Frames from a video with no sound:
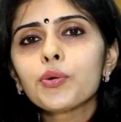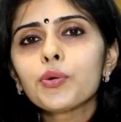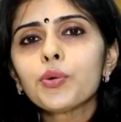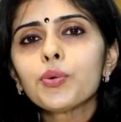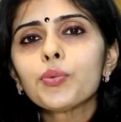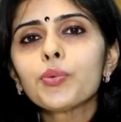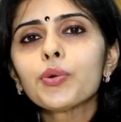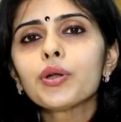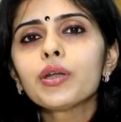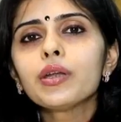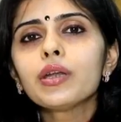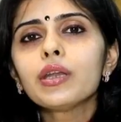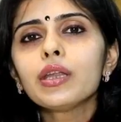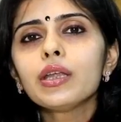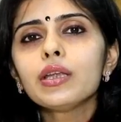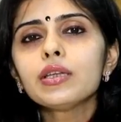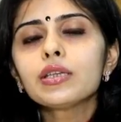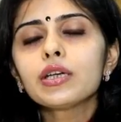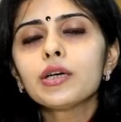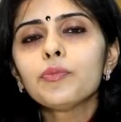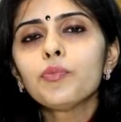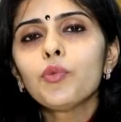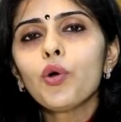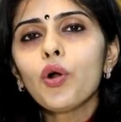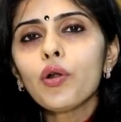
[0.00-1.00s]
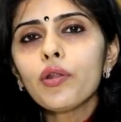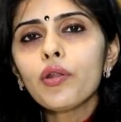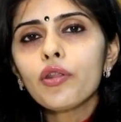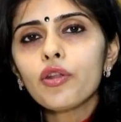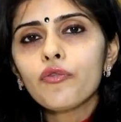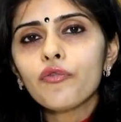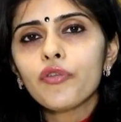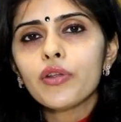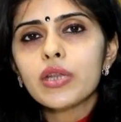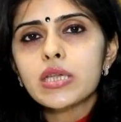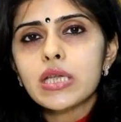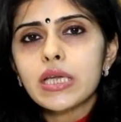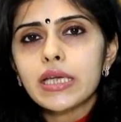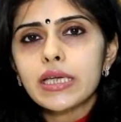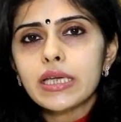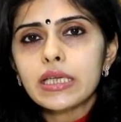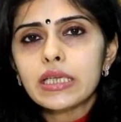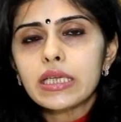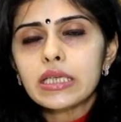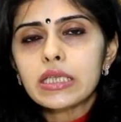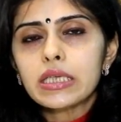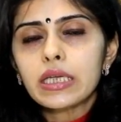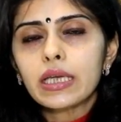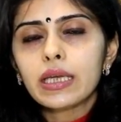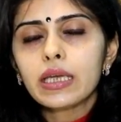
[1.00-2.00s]
who would need a more
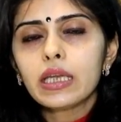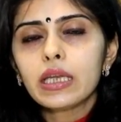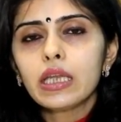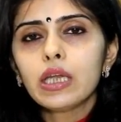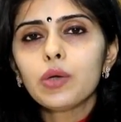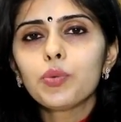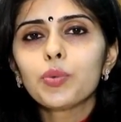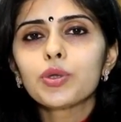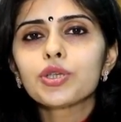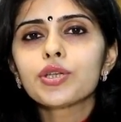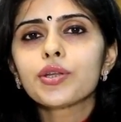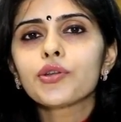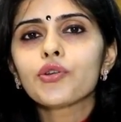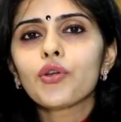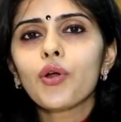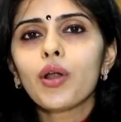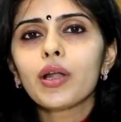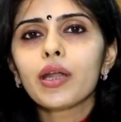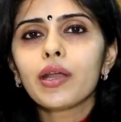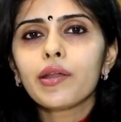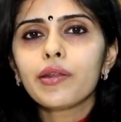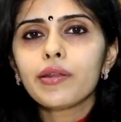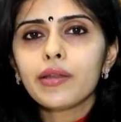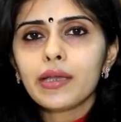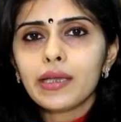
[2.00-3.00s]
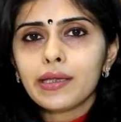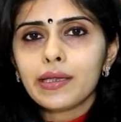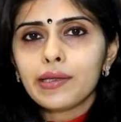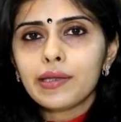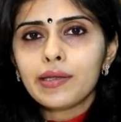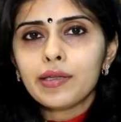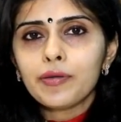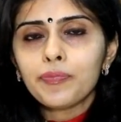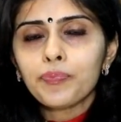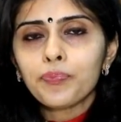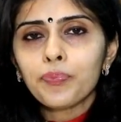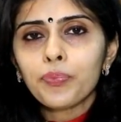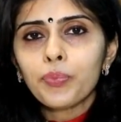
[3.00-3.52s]
sophisticated technique, which is called as ICSI.